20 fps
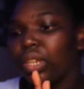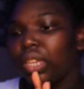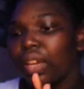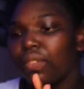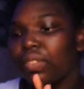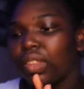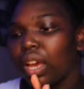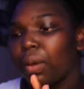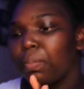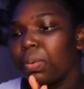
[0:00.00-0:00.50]

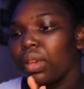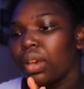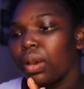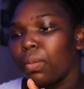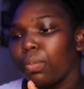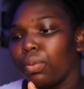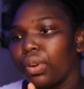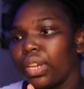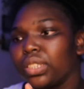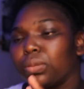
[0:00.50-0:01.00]
love the Up and
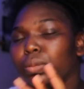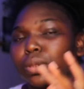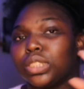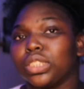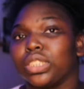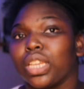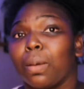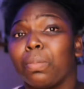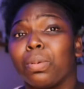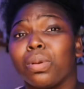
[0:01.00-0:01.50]
Up brand
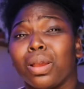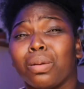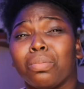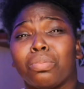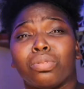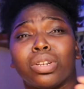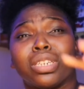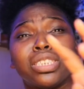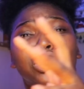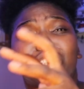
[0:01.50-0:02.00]
because the Up and Up
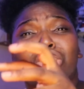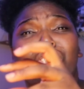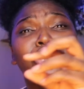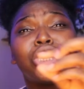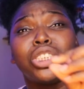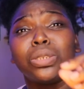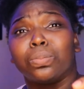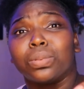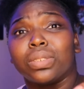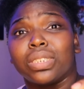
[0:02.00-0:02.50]
brands is
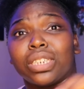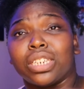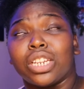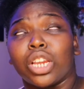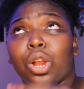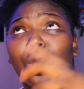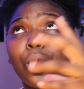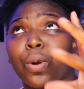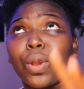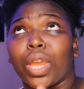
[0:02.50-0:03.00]
cheaper than the
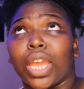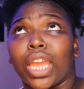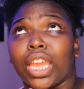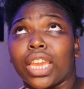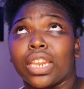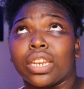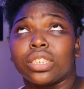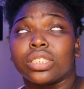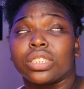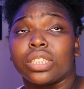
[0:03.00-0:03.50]
Colgate
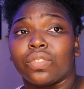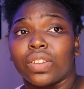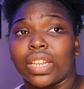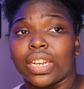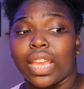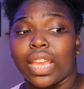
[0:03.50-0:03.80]
and the stuff like